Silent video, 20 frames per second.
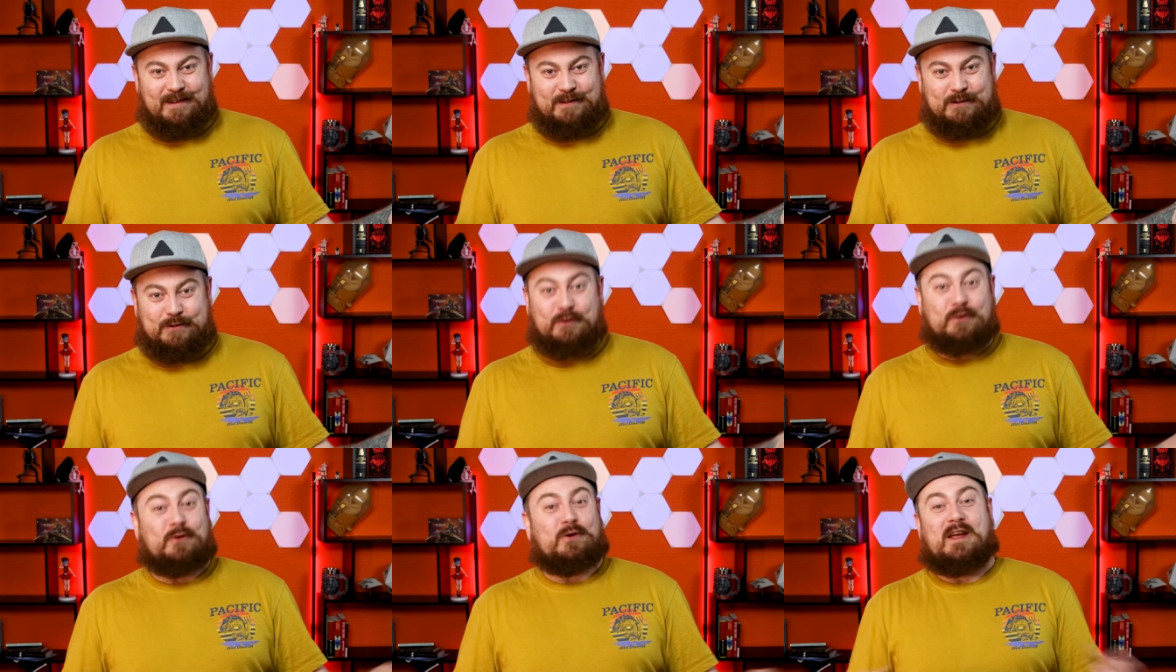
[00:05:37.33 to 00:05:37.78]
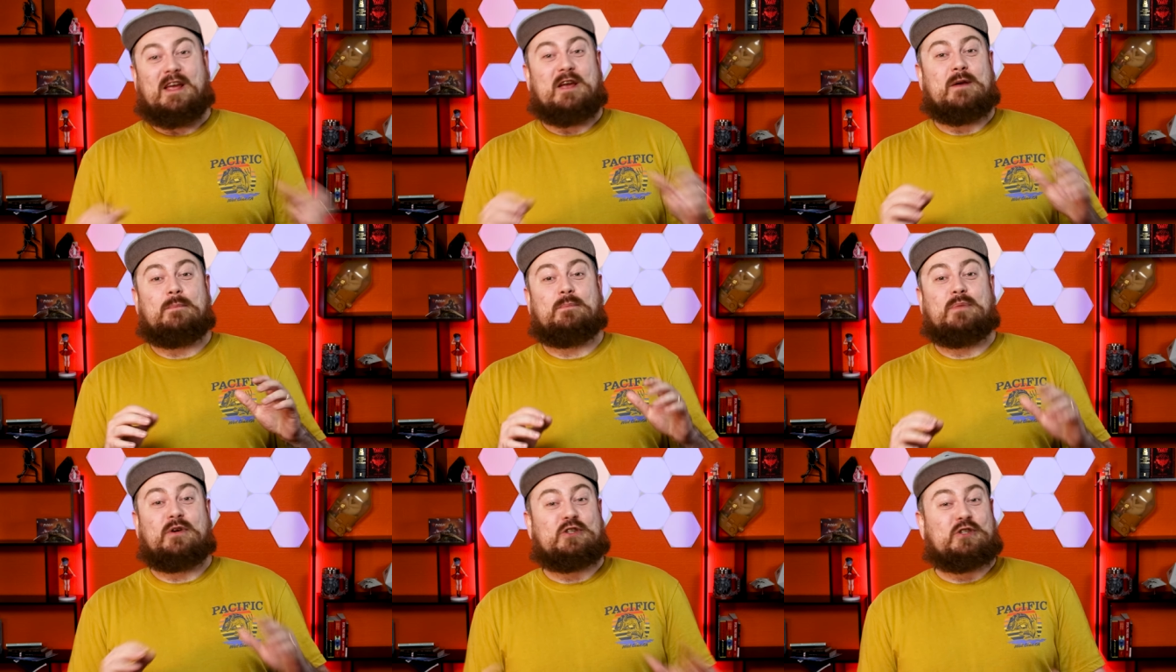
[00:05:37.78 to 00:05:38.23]
to a
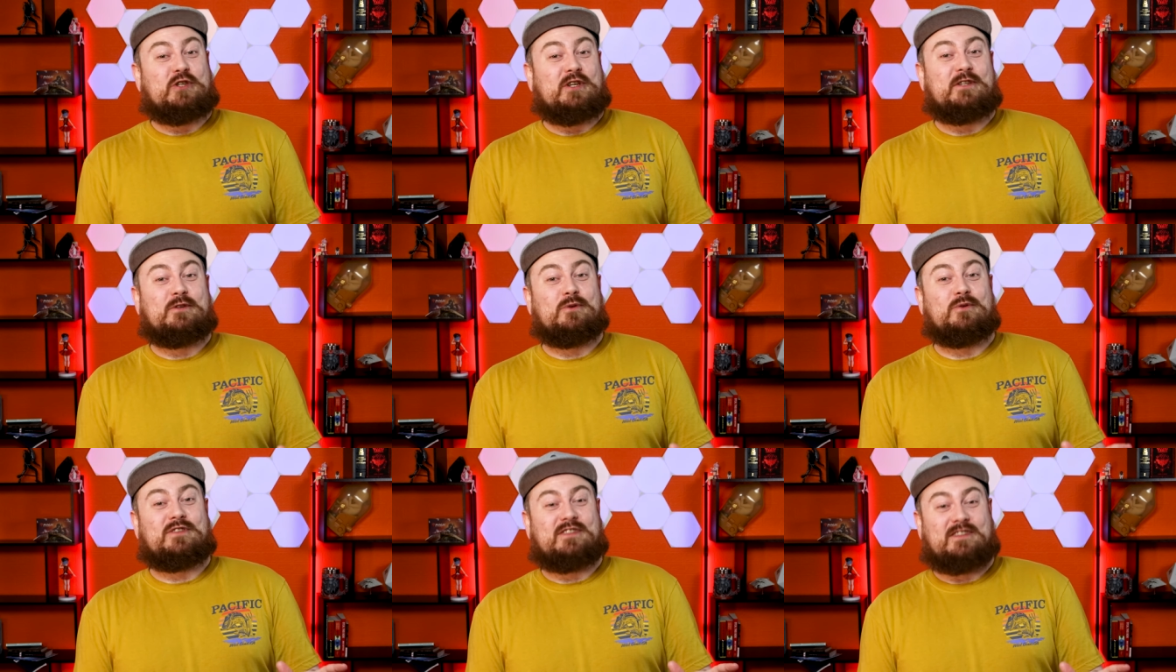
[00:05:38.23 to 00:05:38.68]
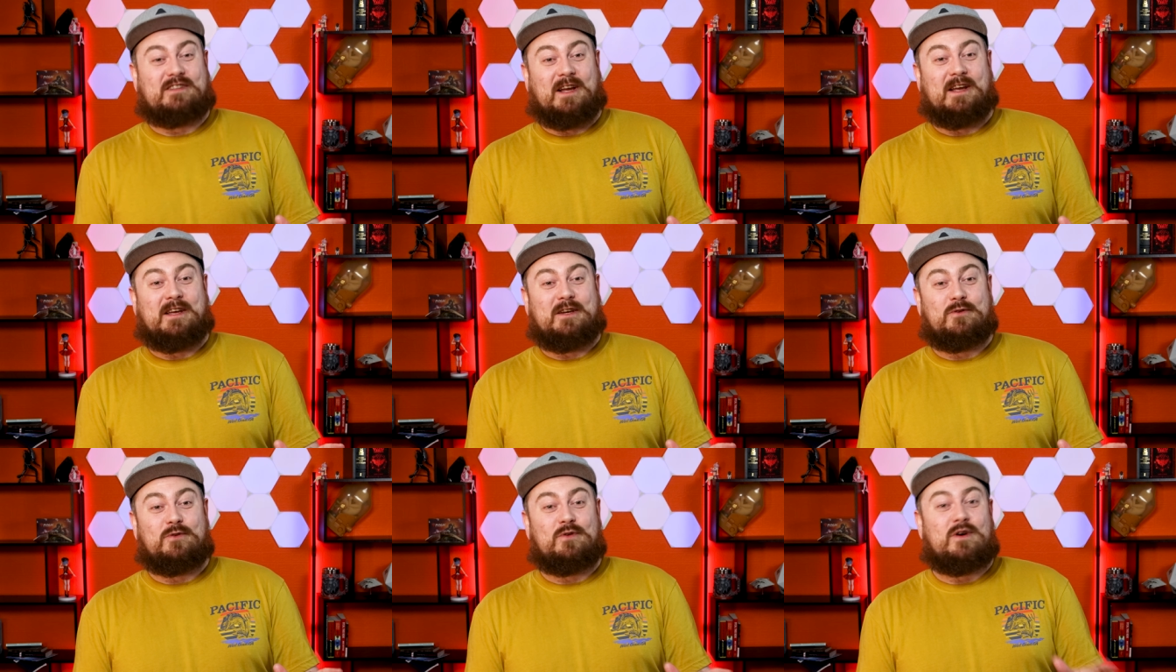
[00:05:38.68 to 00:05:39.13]
Bushido
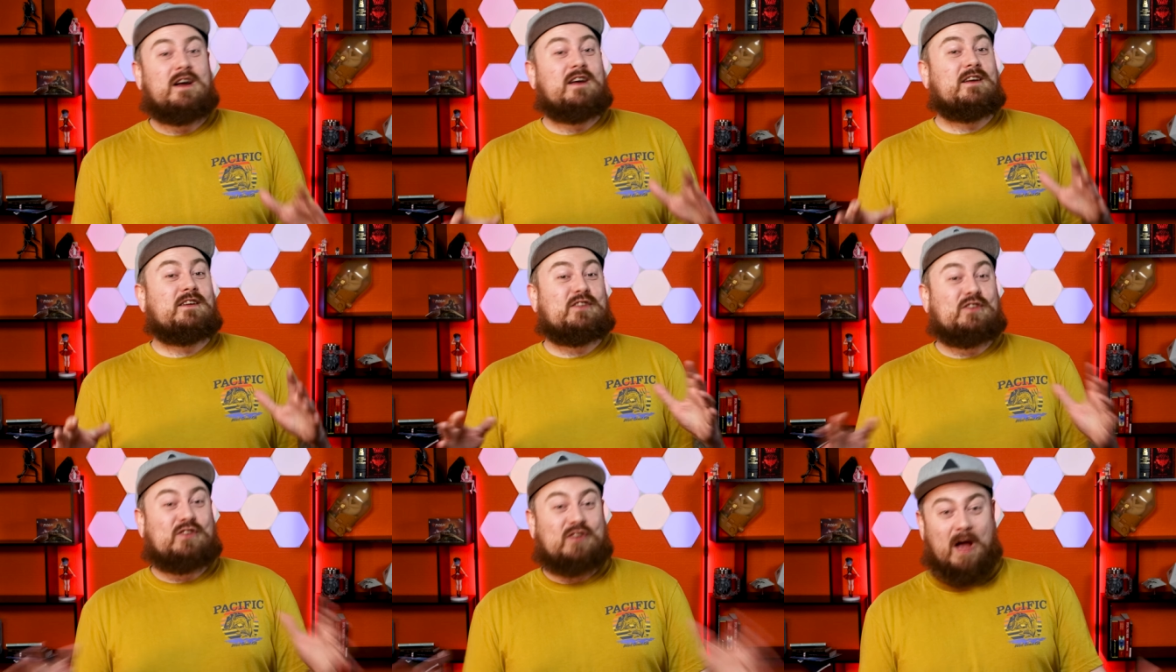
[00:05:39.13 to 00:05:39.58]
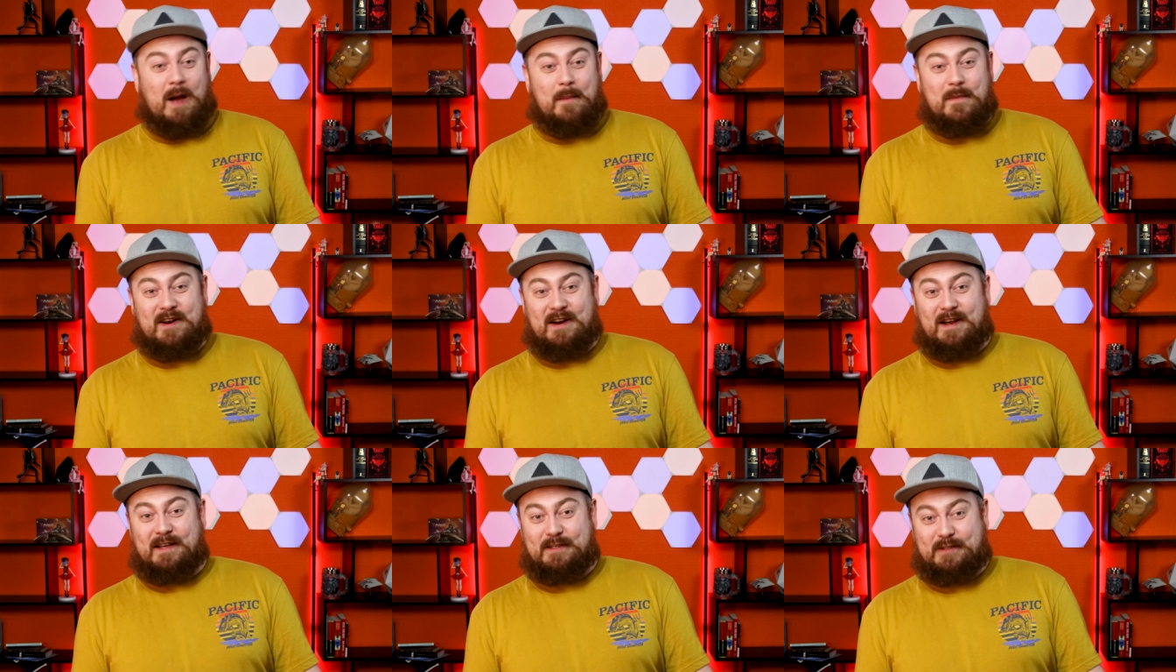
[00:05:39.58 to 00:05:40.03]
style
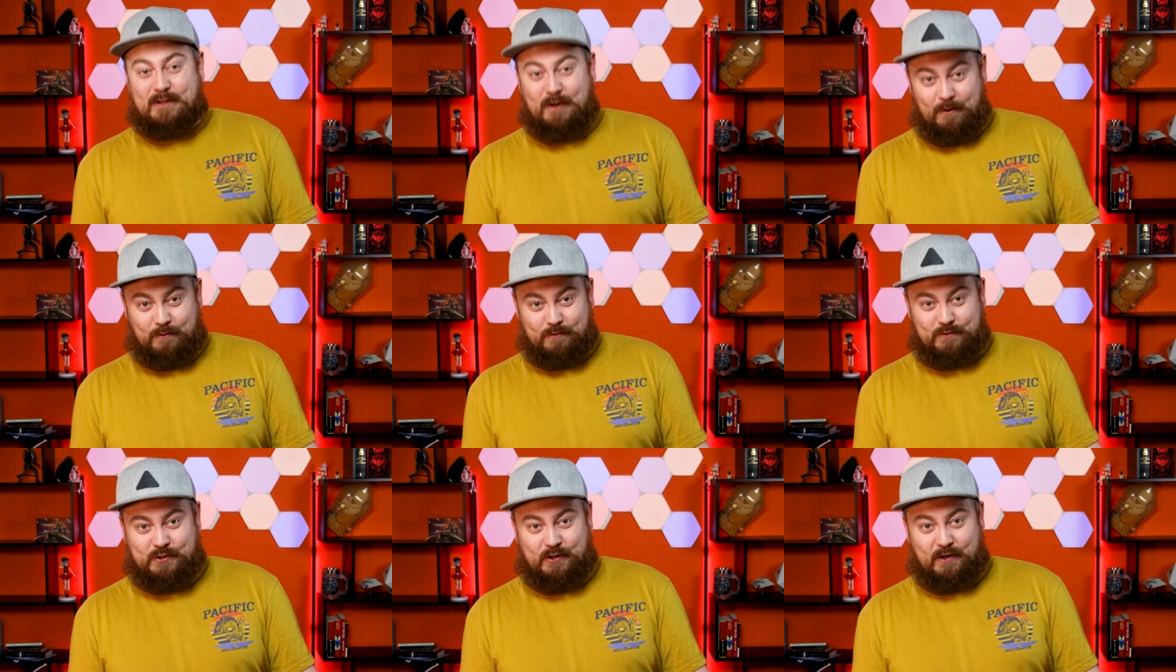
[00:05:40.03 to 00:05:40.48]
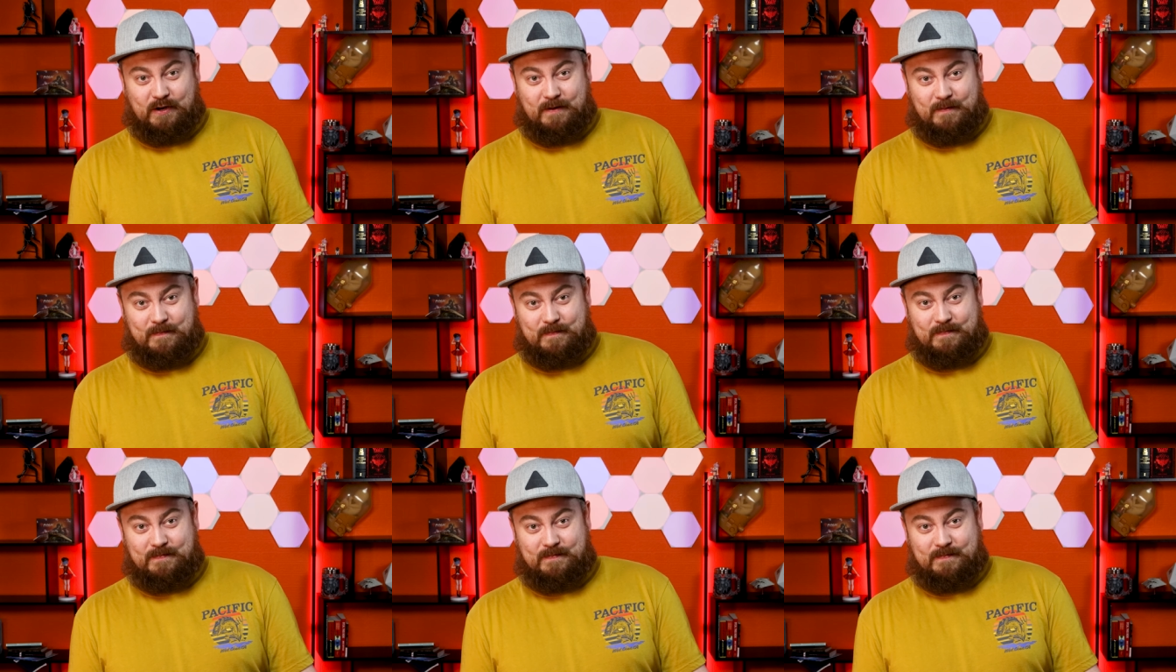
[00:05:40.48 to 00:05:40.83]
samurai culture.